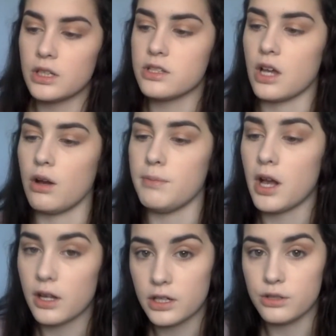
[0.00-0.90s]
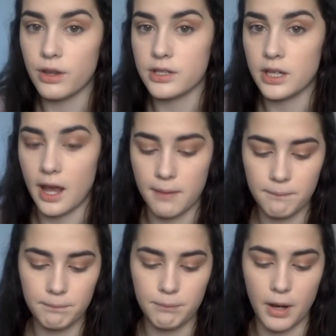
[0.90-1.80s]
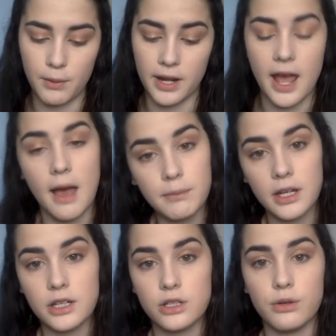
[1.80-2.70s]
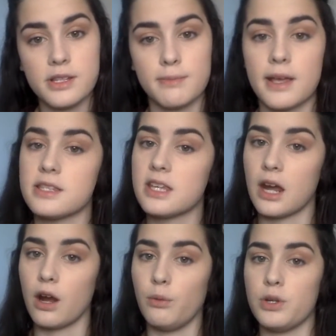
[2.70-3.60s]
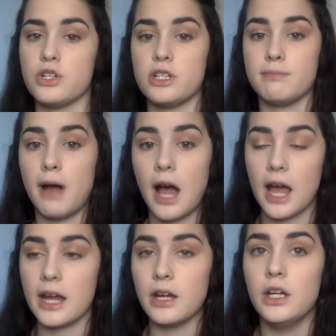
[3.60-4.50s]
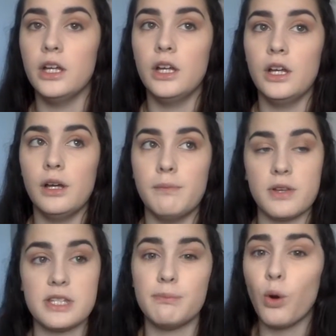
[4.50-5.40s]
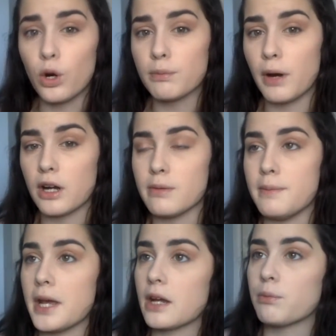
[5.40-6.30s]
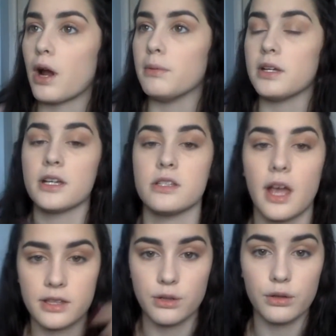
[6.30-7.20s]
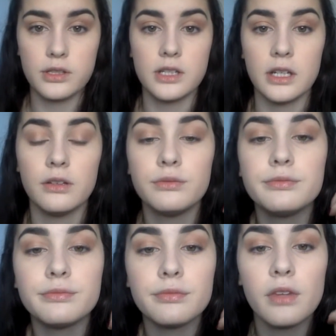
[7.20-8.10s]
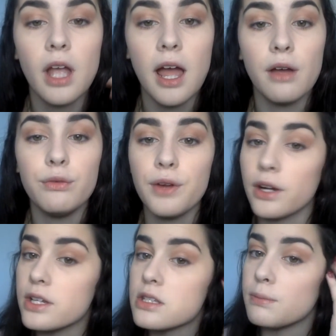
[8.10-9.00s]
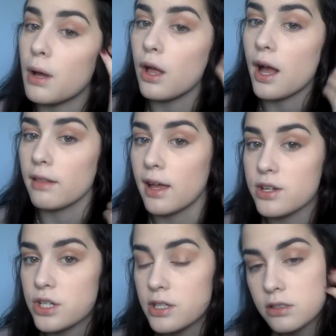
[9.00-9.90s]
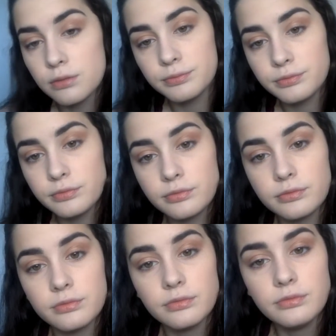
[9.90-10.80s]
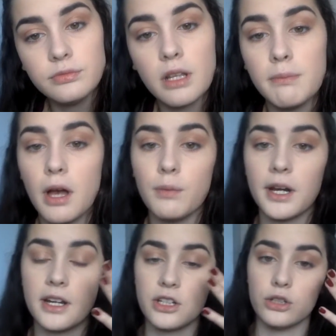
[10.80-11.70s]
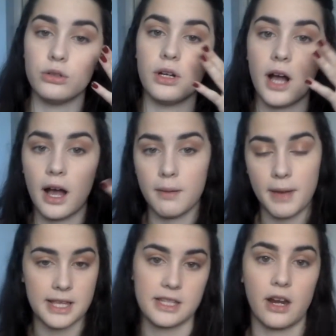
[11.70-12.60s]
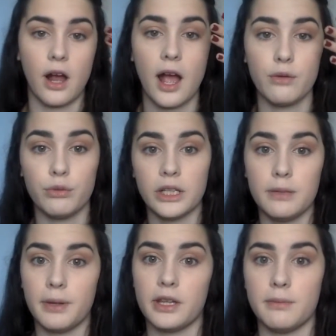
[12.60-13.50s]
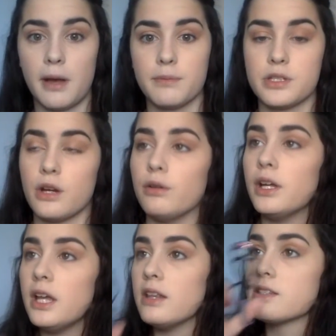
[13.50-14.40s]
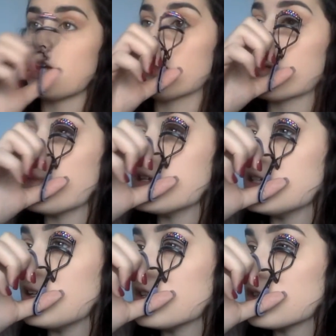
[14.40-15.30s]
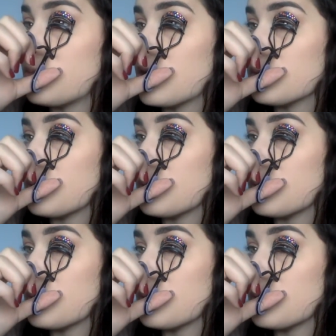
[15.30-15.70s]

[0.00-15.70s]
So I'm not going to do that today. But what I am going to do is mascara, which is my most important part of my makeup probably because as you can see, I have very small eyelashes. But when I do a mascara, I really build them up. So kind of like my signature part of my